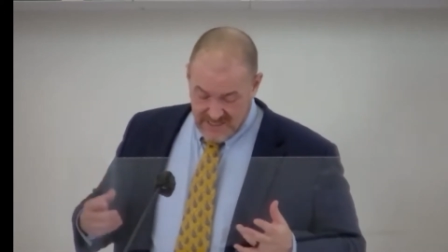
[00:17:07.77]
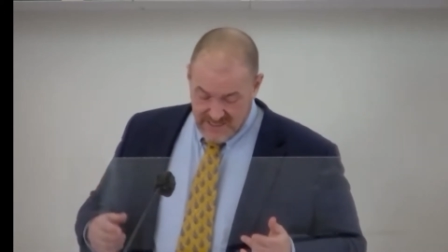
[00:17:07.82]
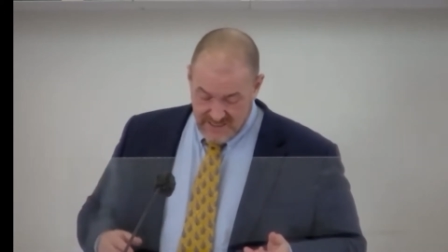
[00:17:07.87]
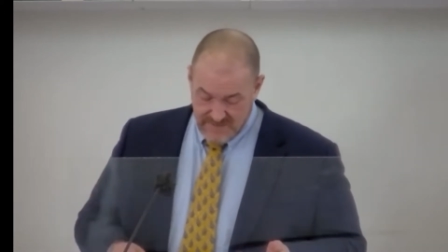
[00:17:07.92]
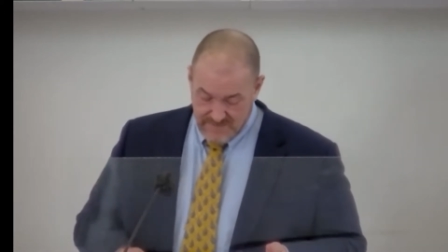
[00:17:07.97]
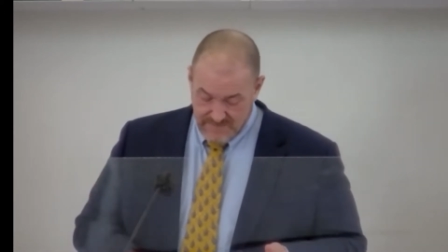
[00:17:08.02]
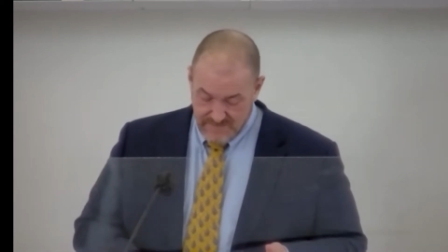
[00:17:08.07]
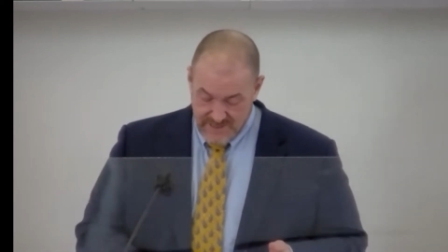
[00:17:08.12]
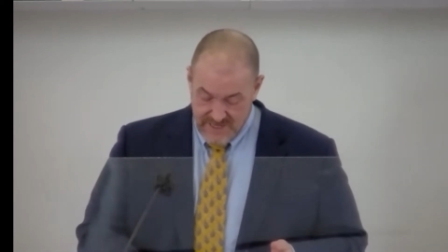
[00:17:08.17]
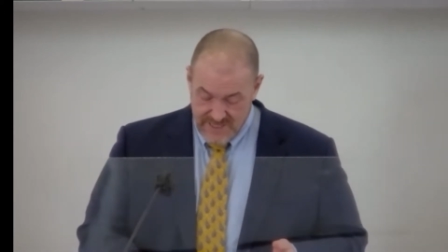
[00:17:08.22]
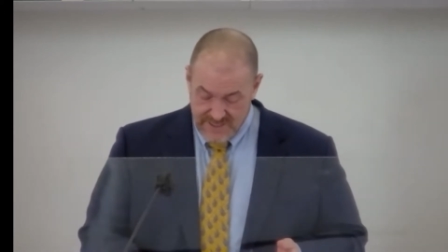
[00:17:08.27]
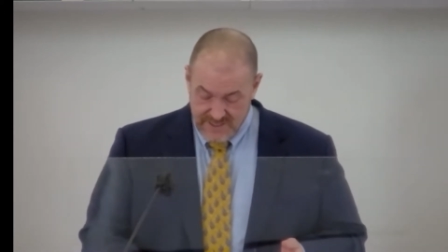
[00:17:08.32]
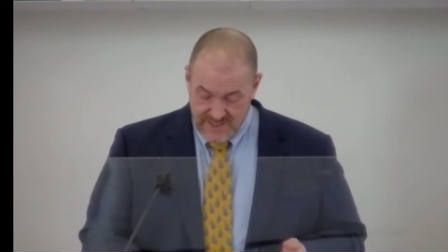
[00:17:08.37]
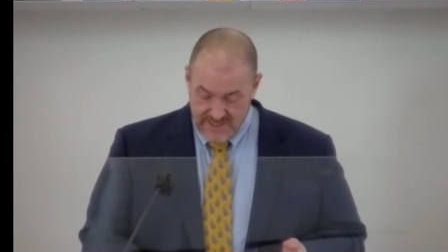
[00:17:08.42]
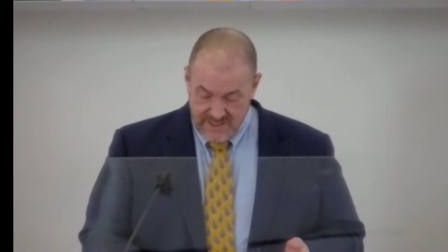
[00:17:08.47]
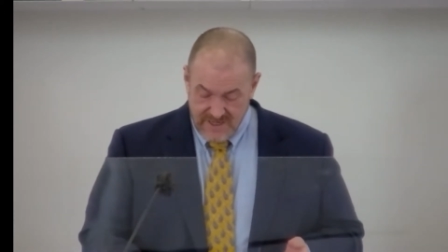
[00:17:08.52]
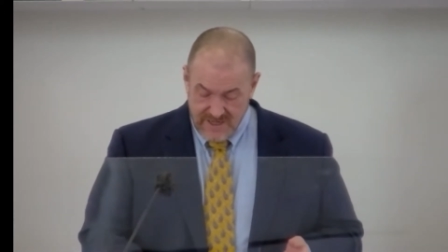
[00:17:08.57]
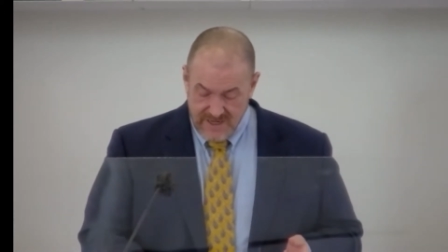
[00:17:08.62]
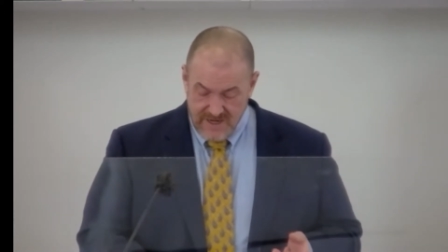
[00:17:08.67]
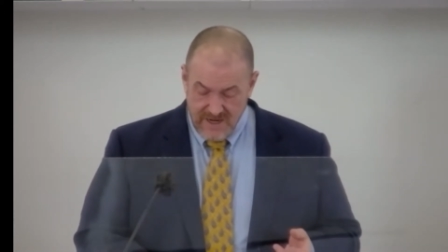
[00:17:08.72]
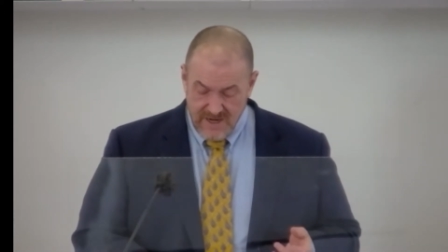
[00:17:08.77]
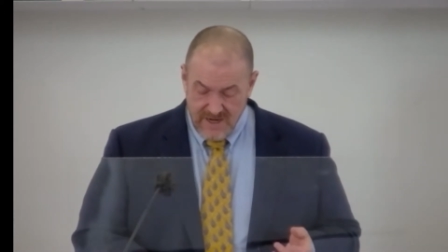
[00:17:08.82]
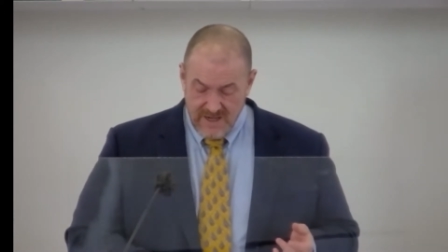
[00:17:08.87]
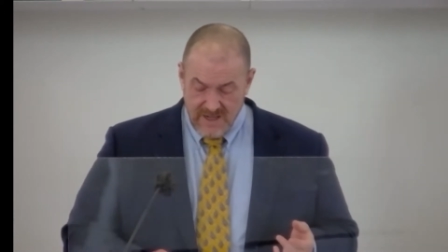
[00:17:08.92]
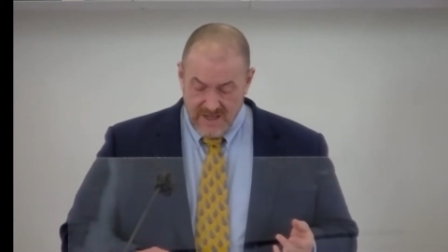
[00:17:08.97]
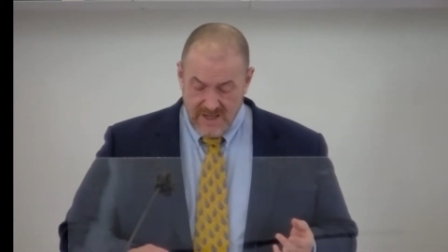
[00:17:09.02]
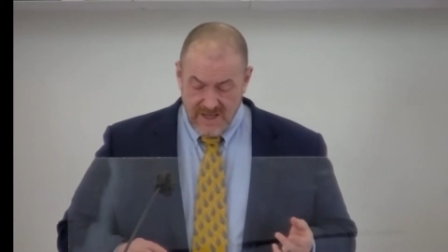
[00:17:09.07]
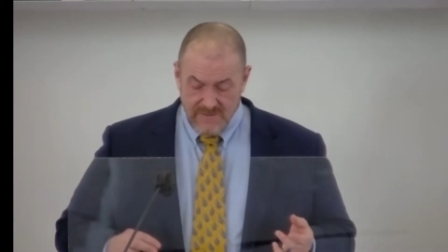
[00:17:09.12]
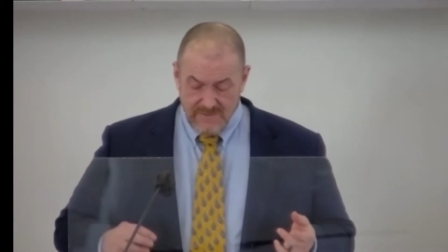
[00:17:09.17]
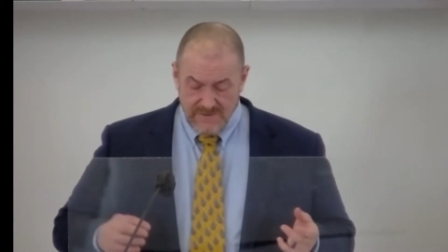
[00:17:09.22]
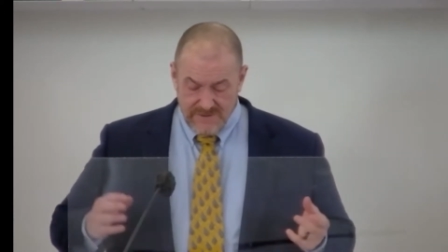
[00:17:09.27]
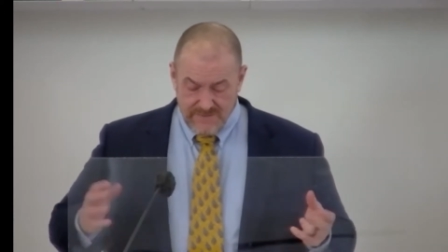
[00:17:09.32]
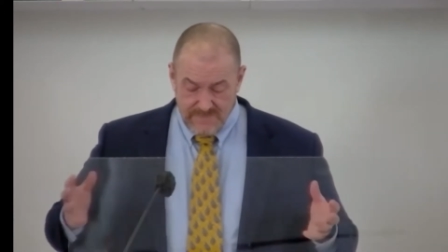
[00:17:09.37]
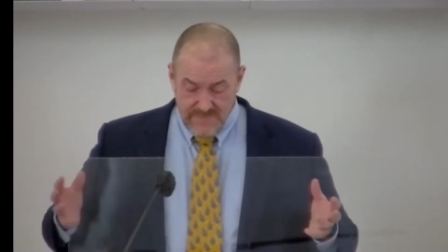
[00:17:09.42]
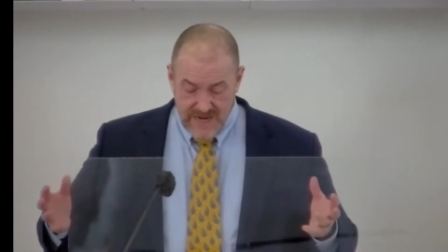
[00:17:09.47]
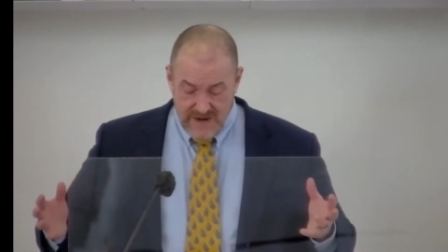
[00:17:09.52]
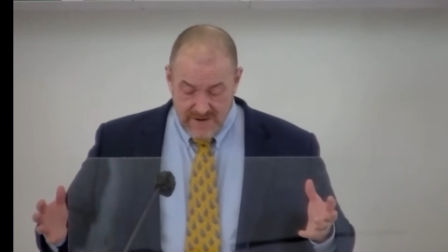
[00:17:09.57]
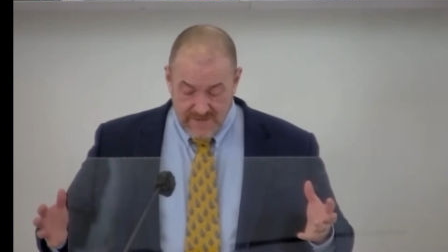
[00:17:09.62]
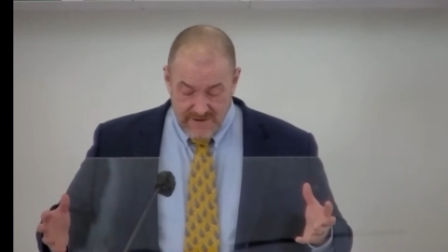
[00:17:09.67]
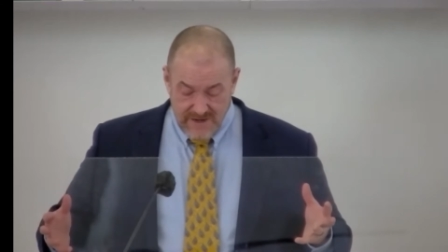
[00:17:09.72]
and depression, I was
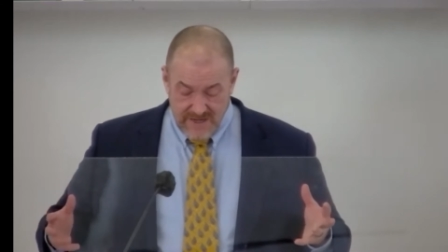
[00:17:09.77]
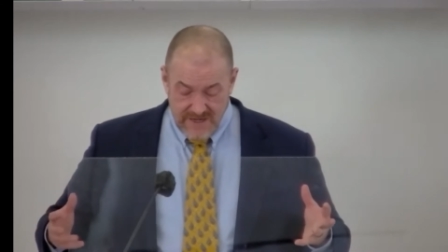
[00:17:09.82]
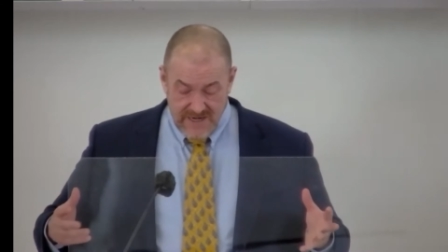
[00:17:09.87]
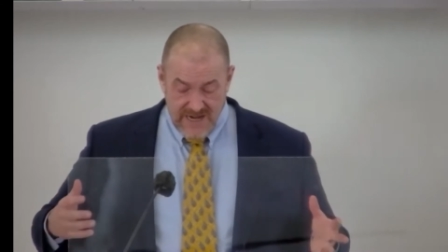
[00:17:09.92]
married and